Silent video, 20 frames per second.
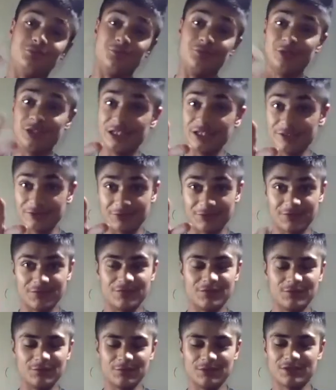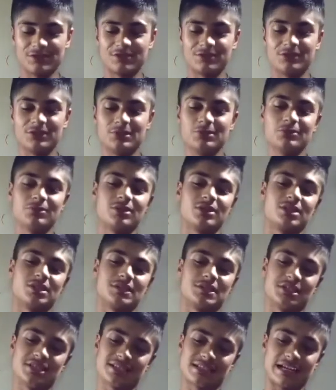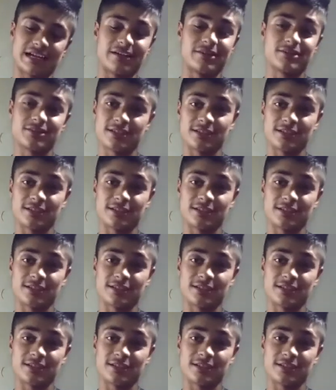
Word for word: re-reviewing to you the Gskyer